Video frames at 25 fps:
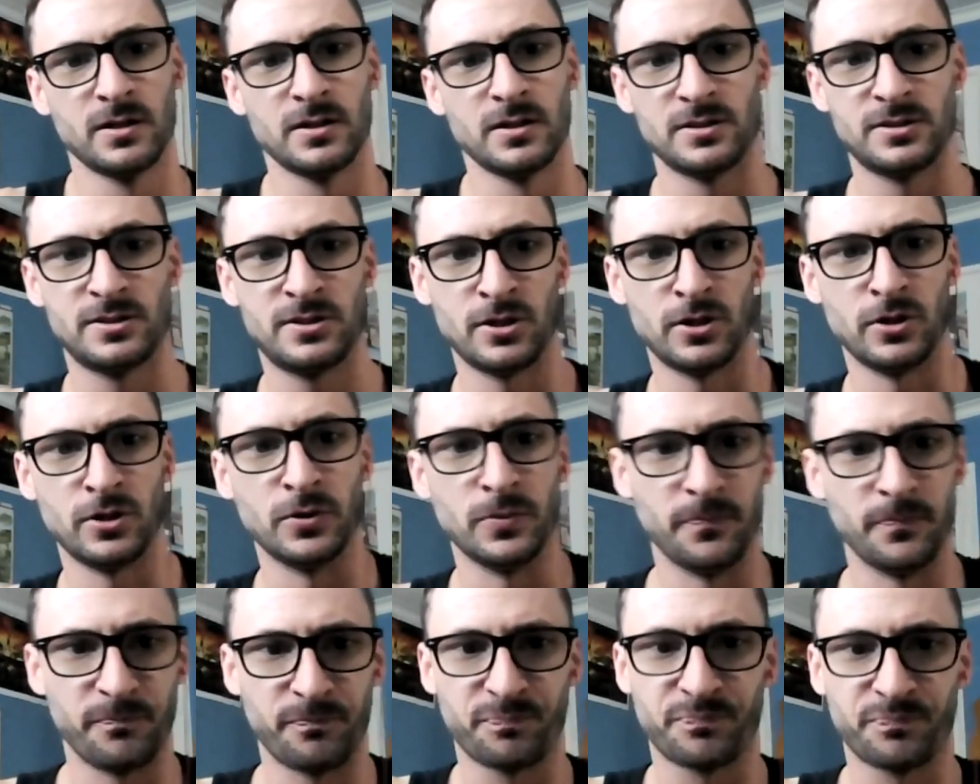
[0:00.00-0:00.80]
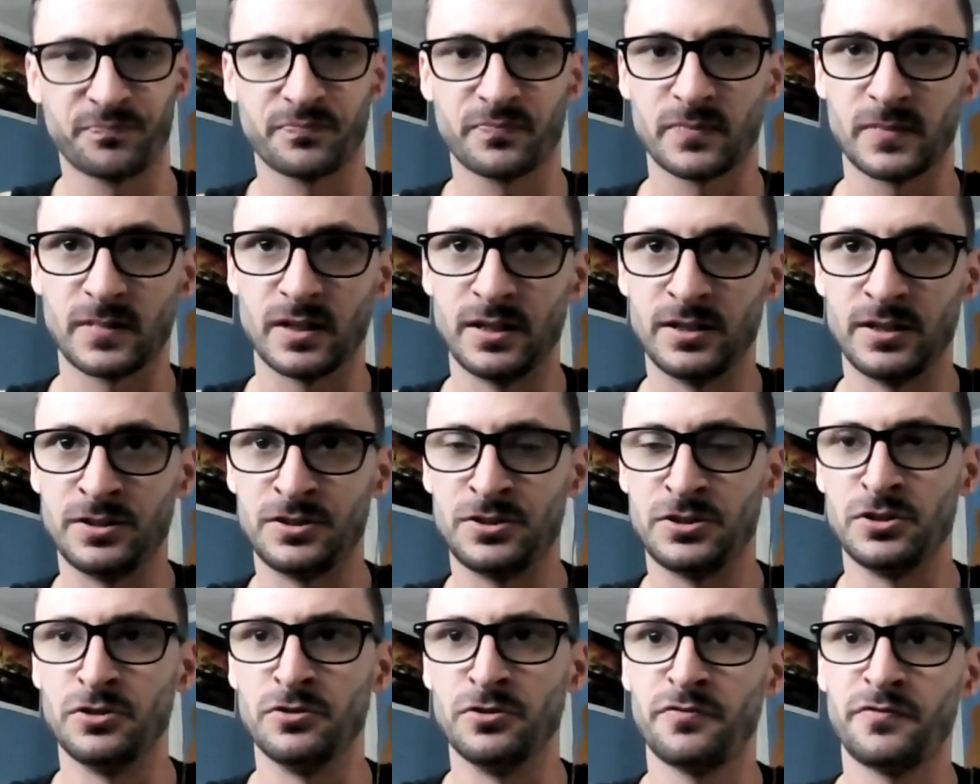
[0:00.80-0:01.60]
So
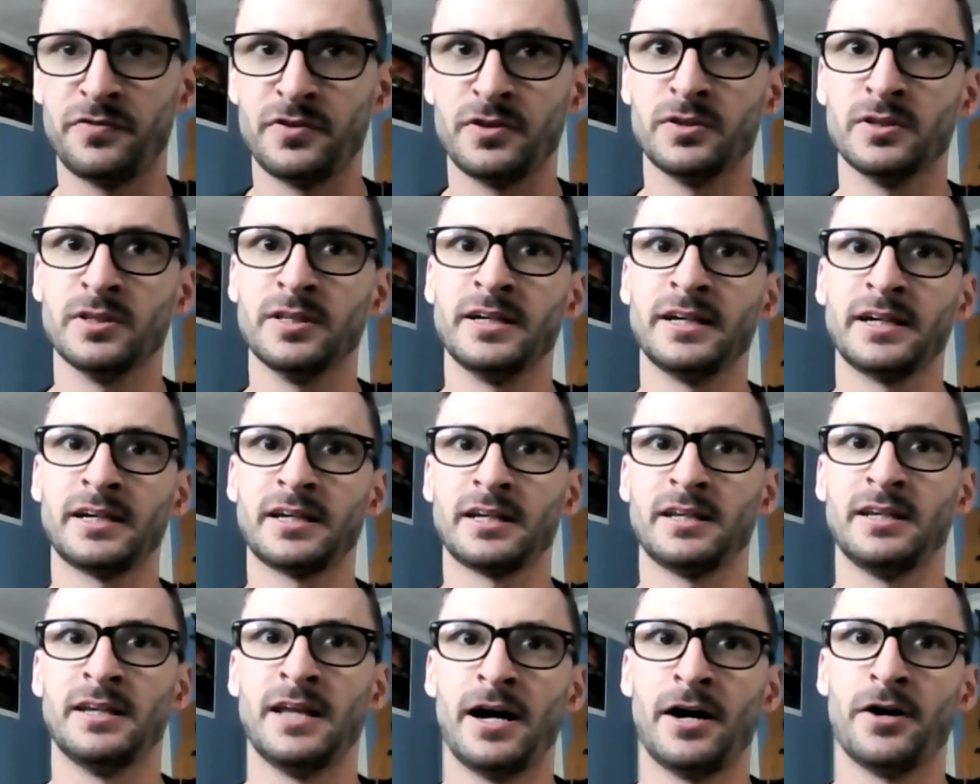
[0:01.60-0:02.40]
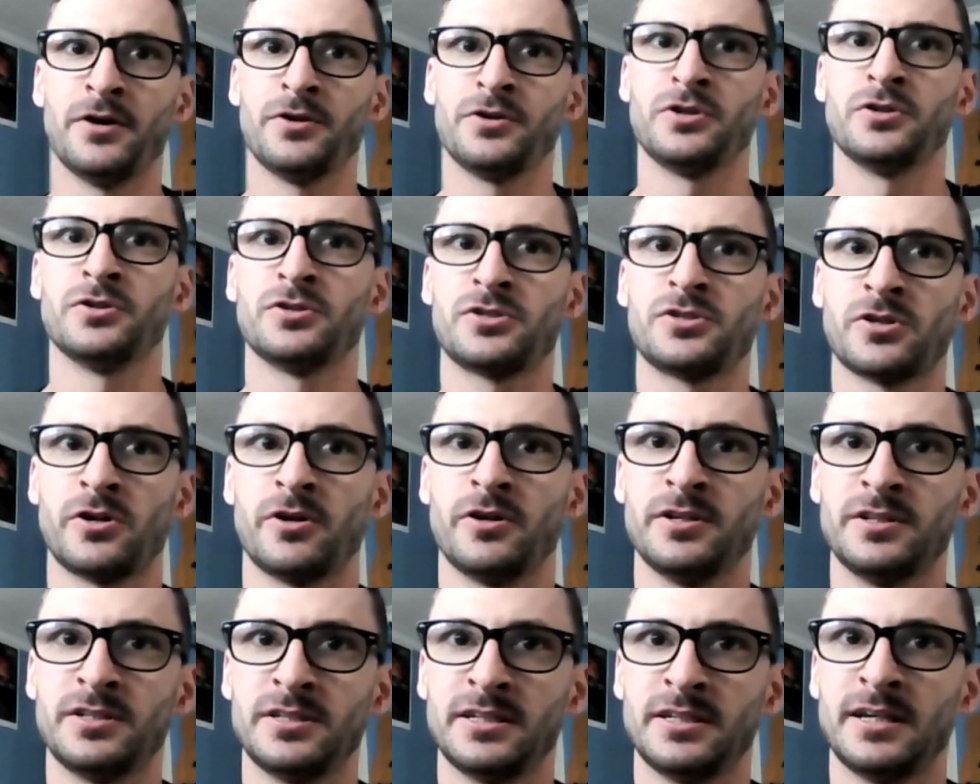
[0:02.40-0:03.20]
do you feel like now you're
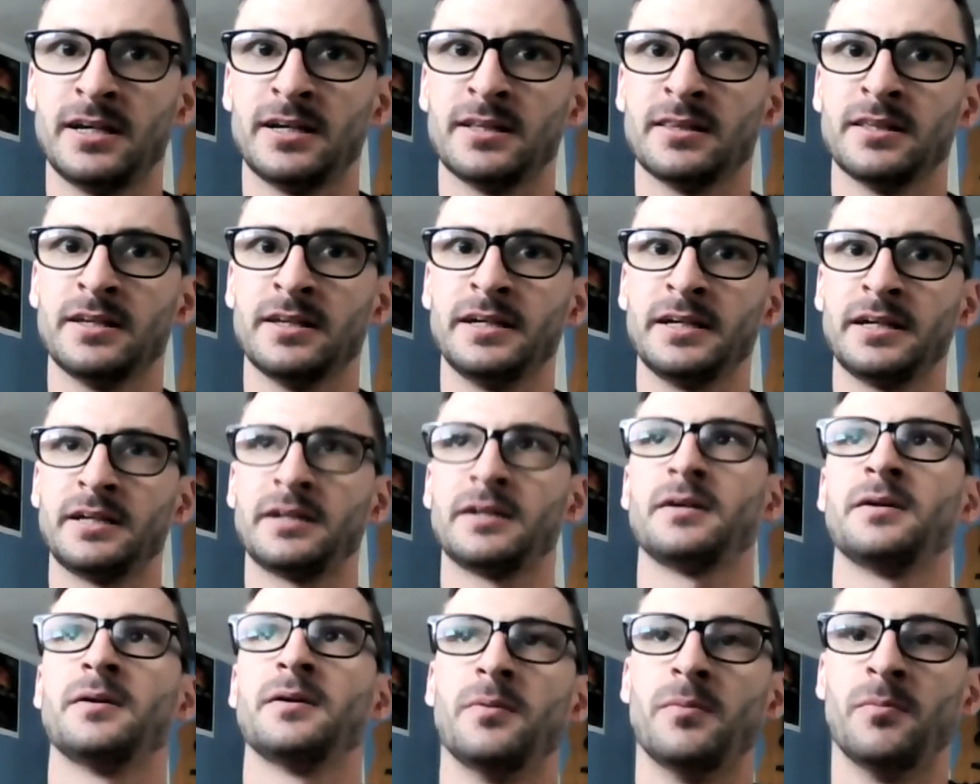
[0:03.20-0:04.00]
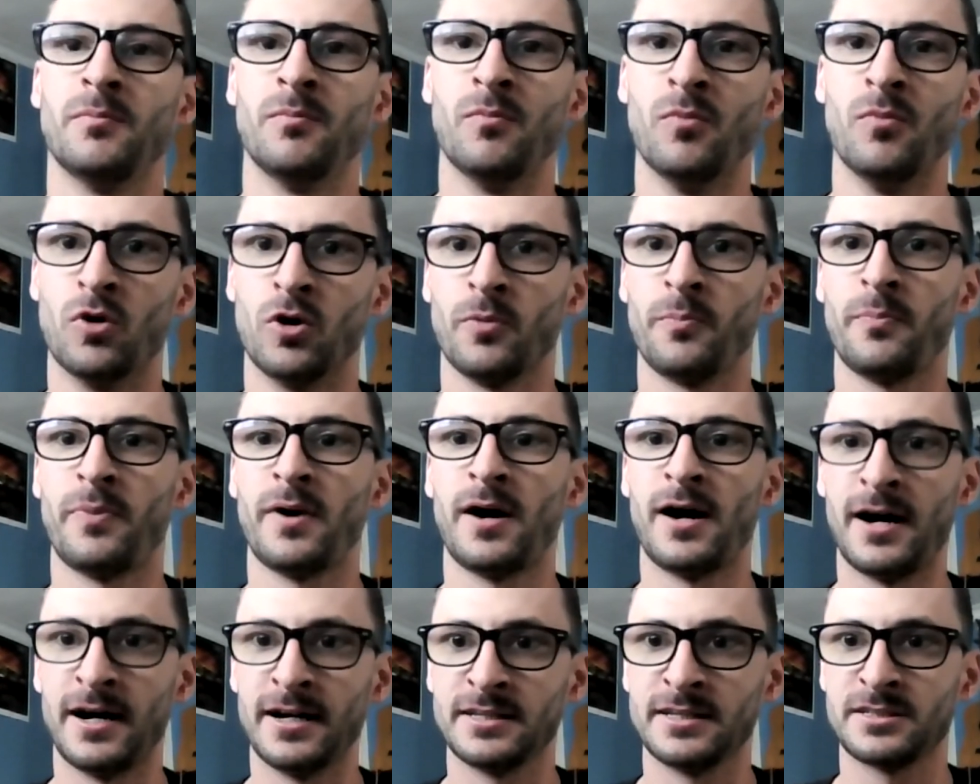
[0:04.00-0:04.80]
starting to get like more
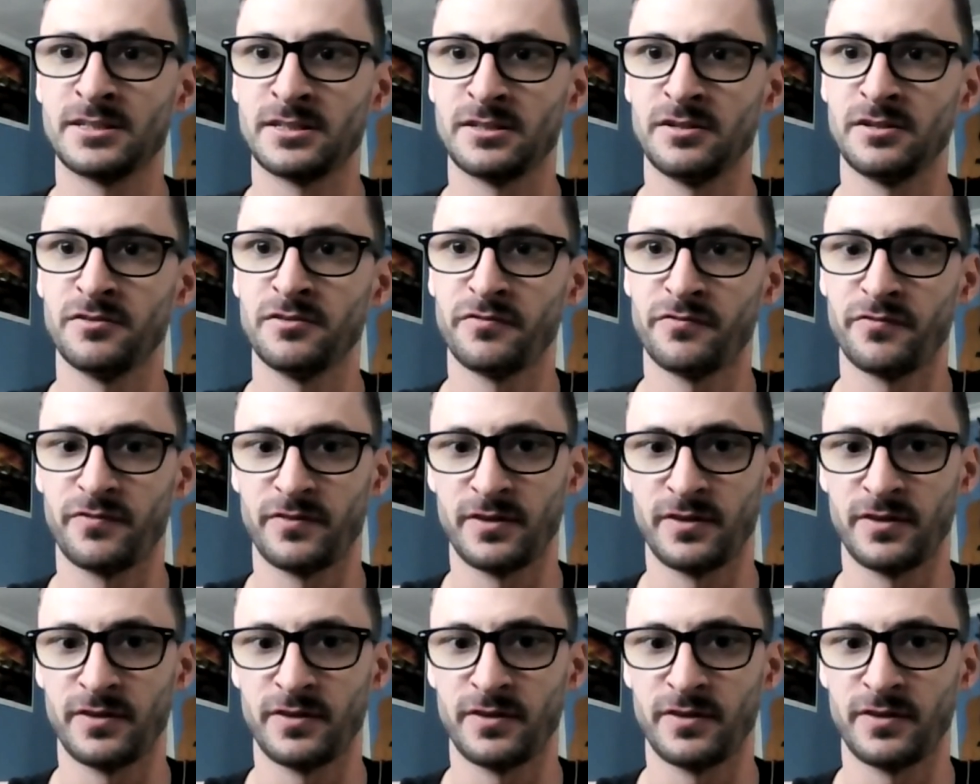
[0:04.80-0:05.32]
positive